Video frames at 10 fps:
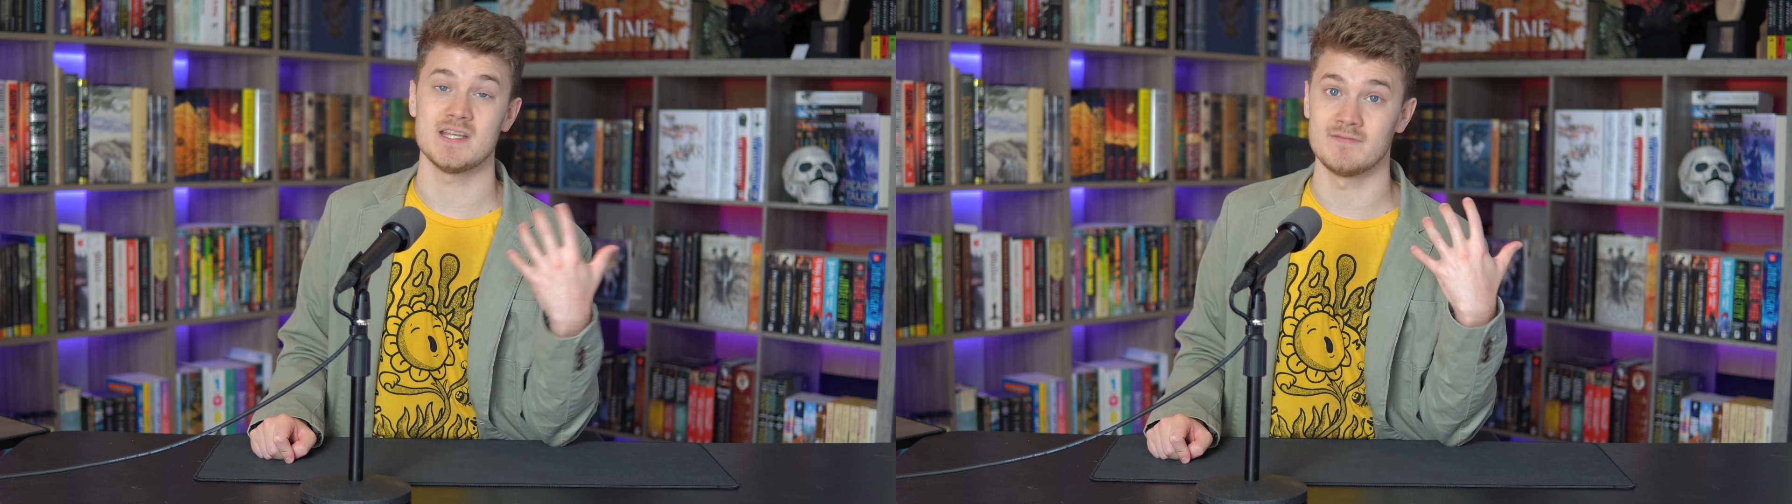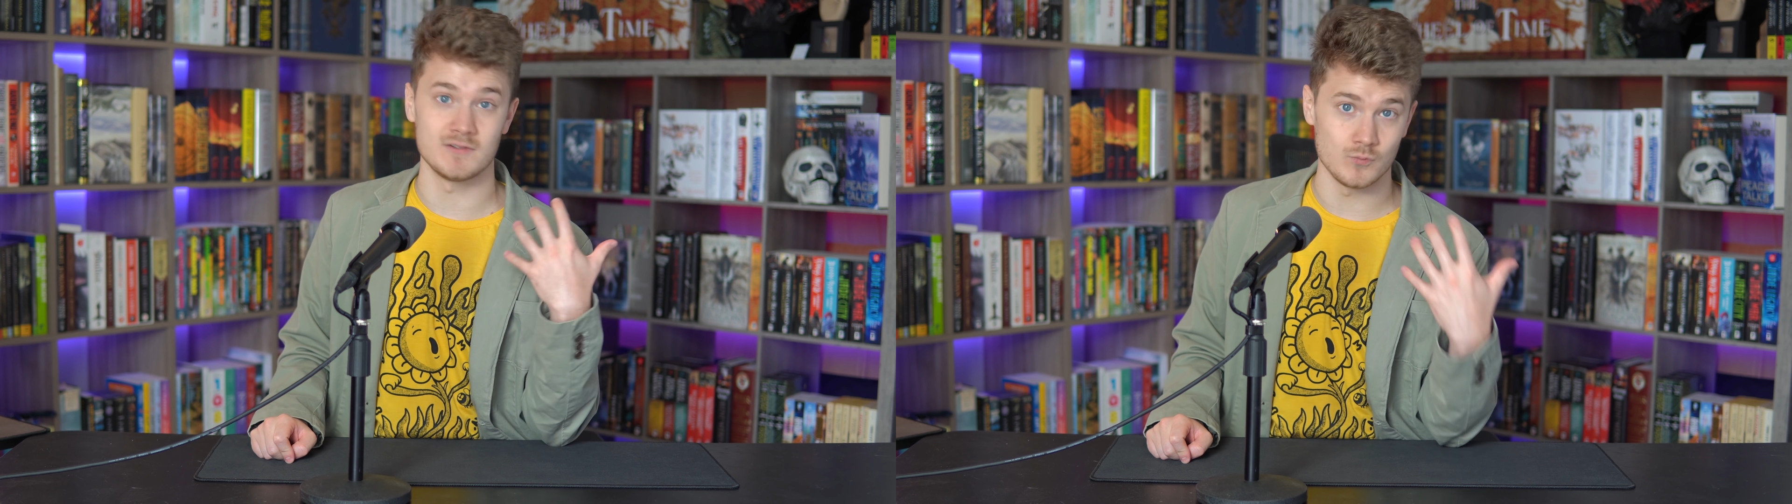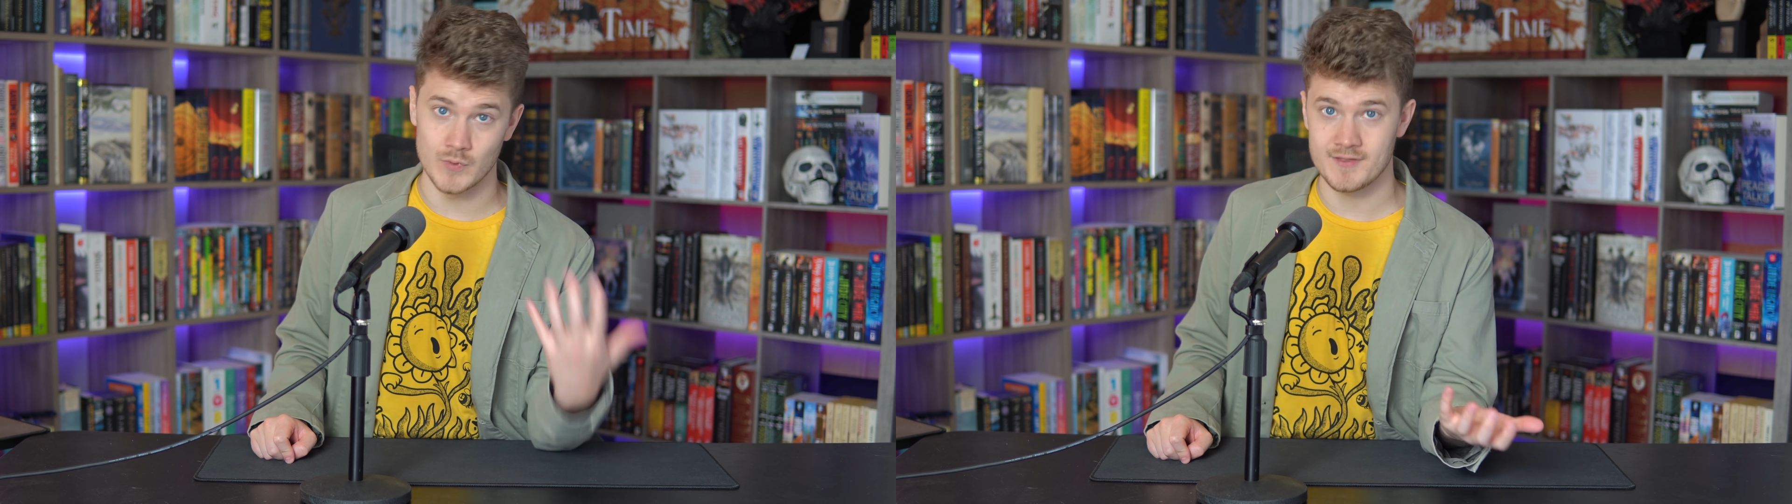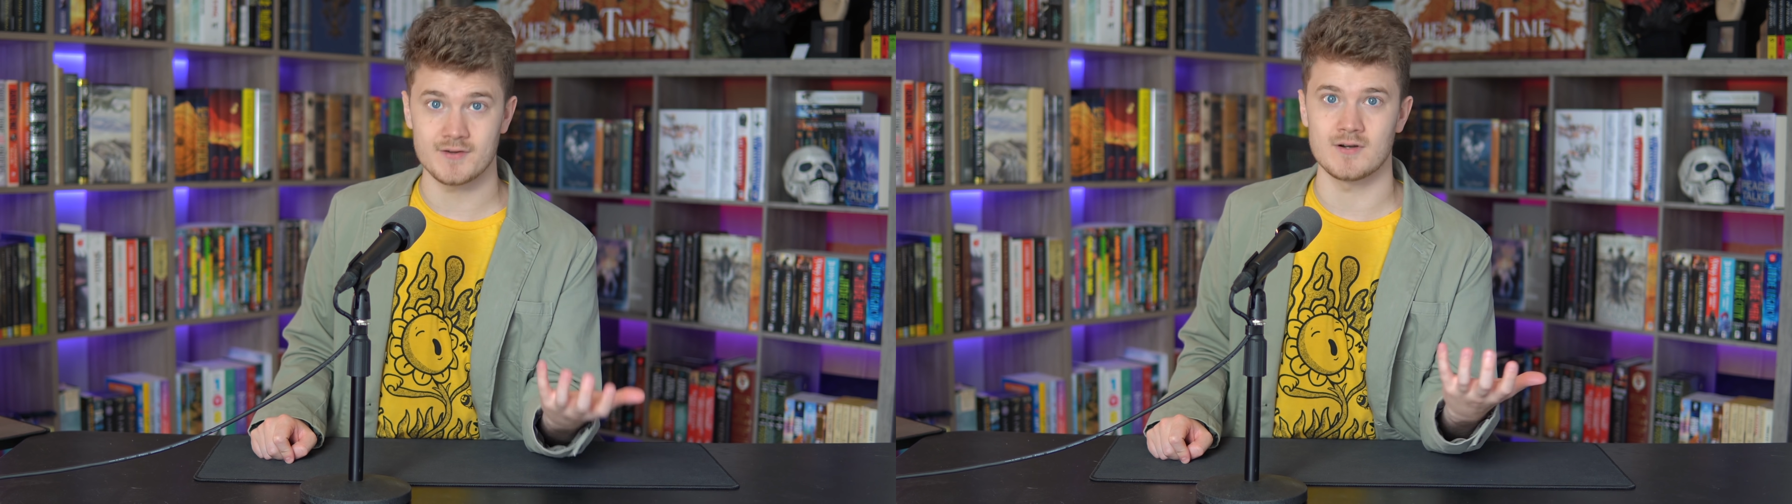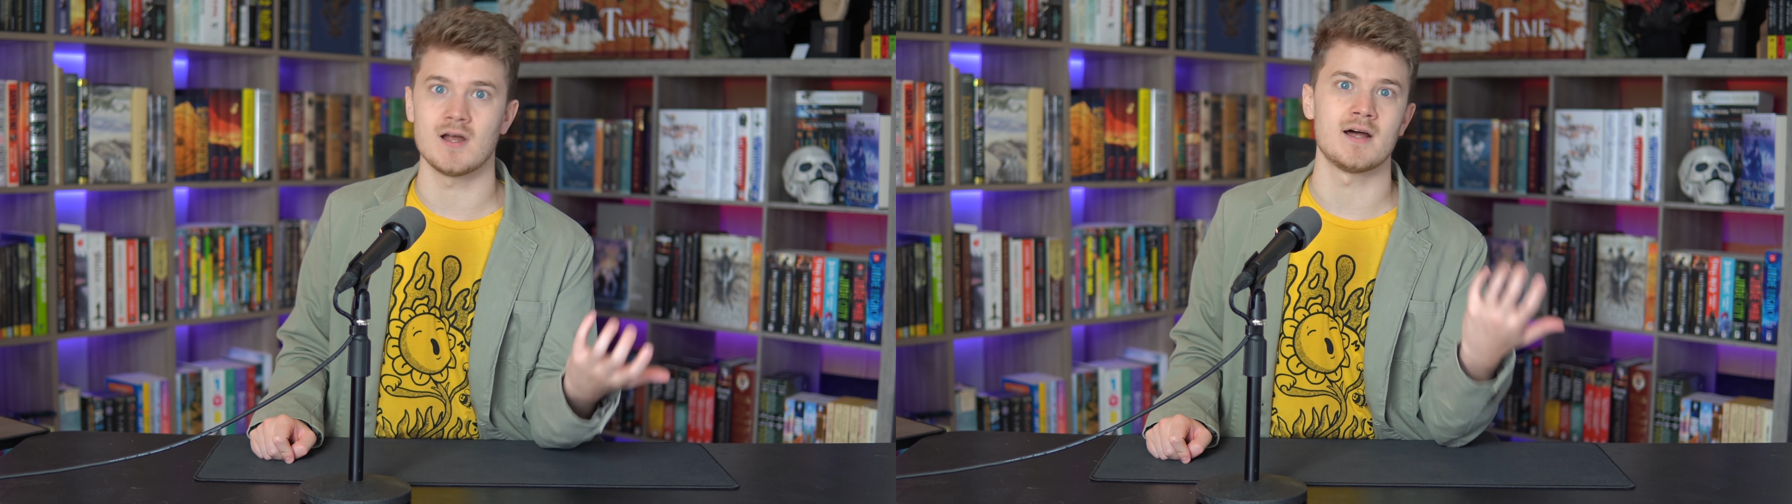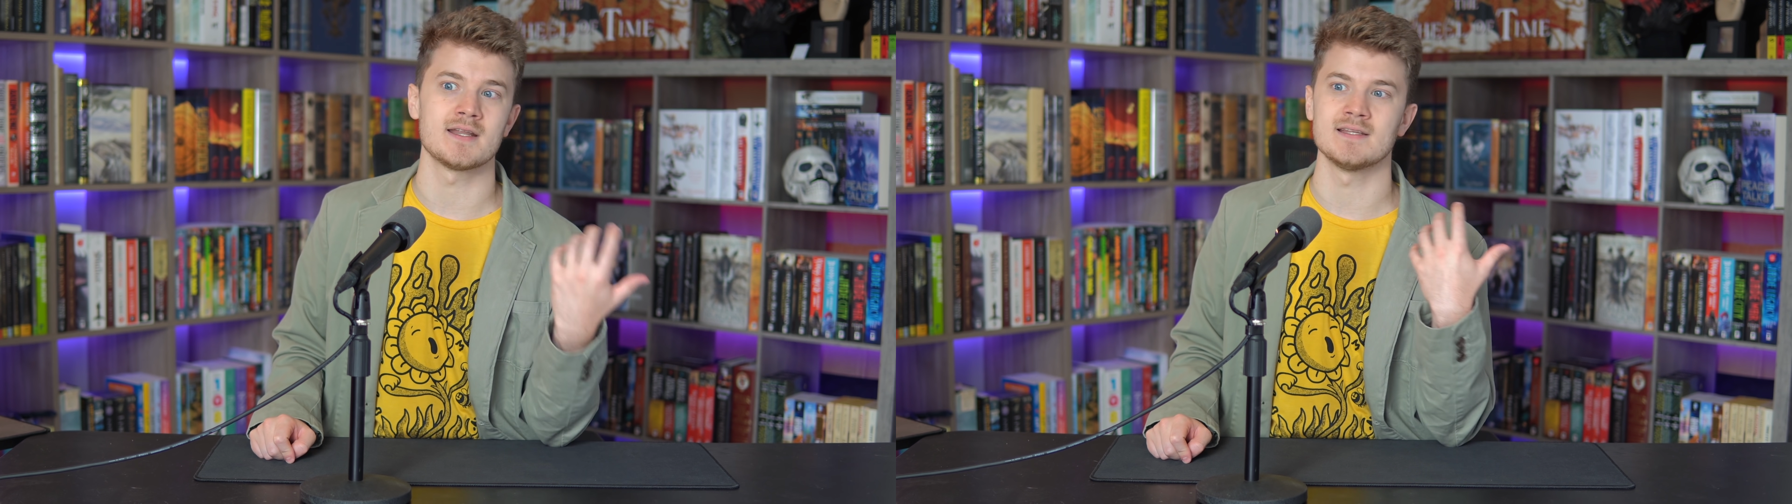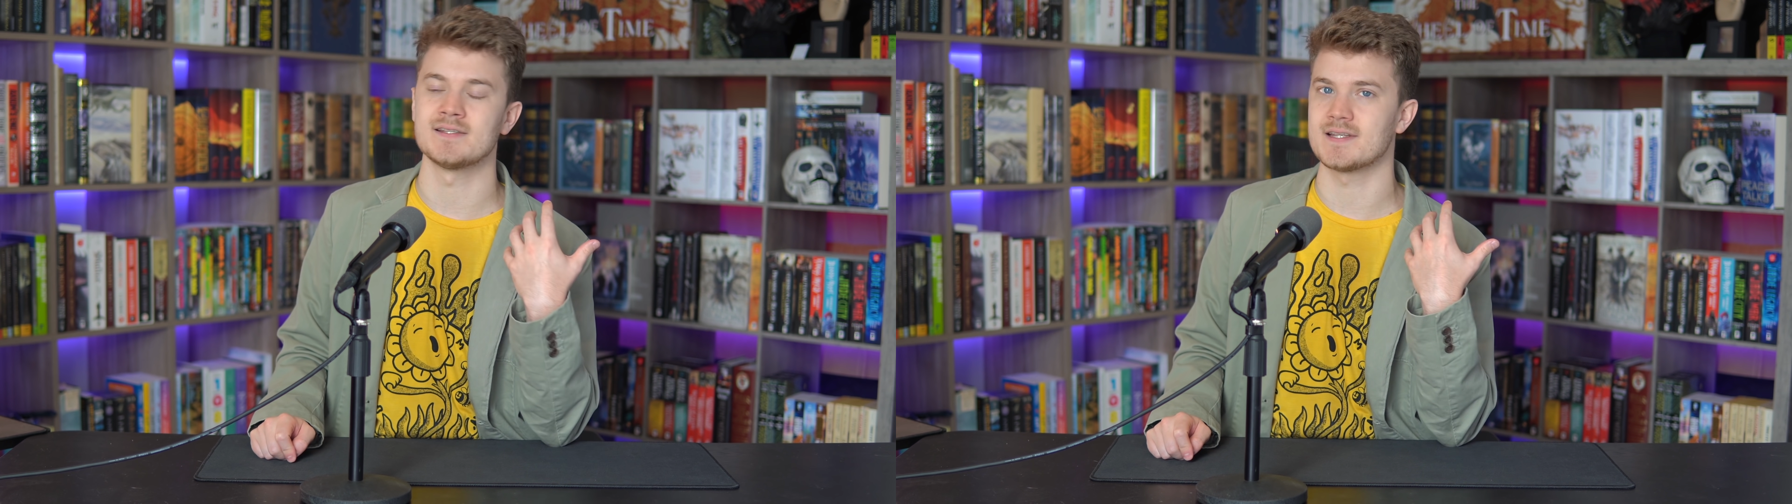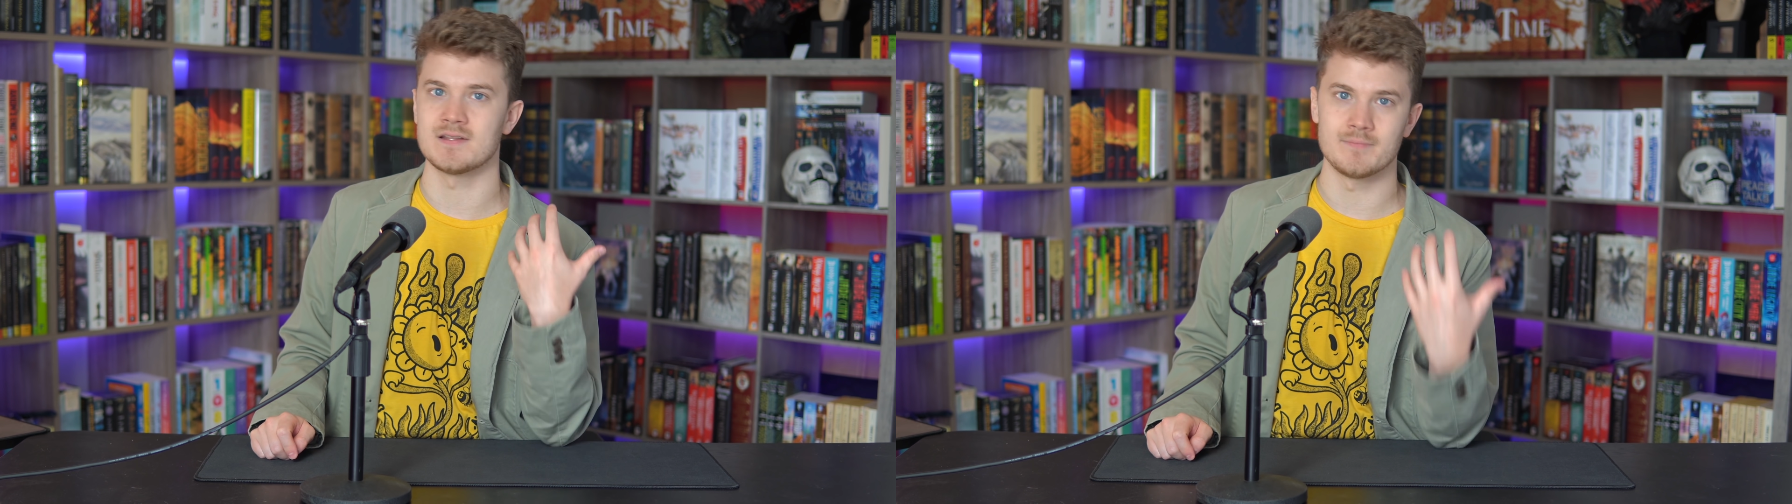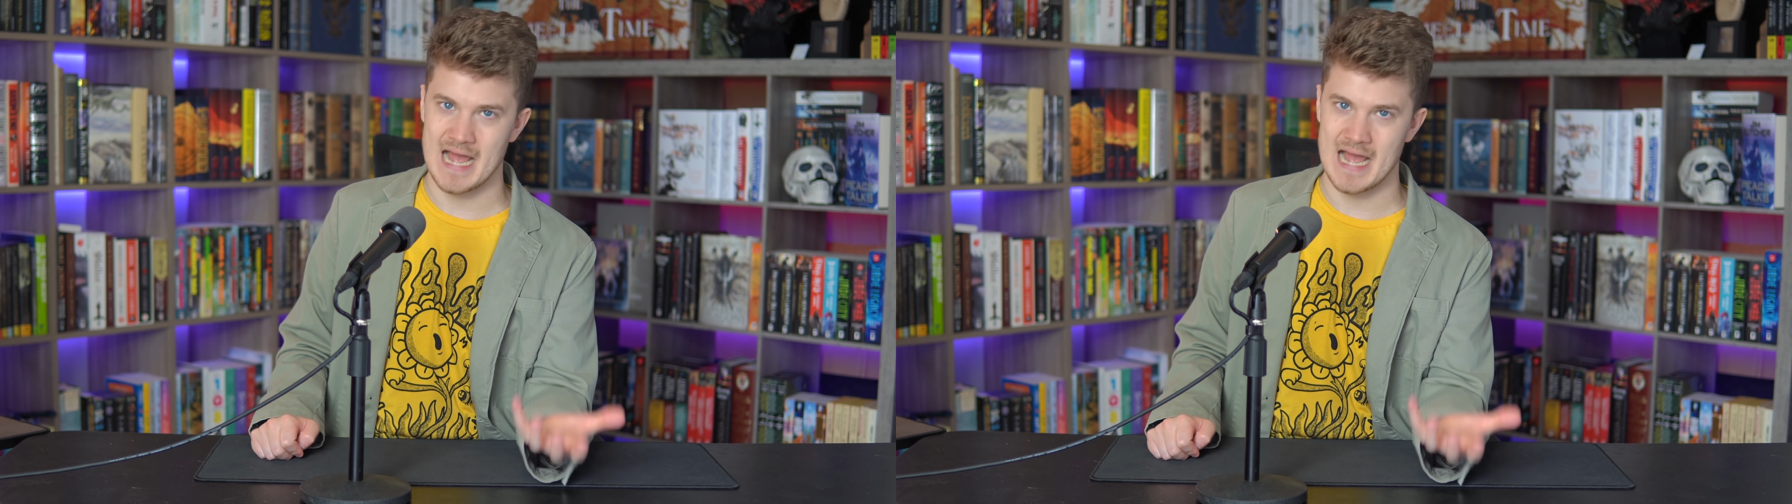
even with her audience and the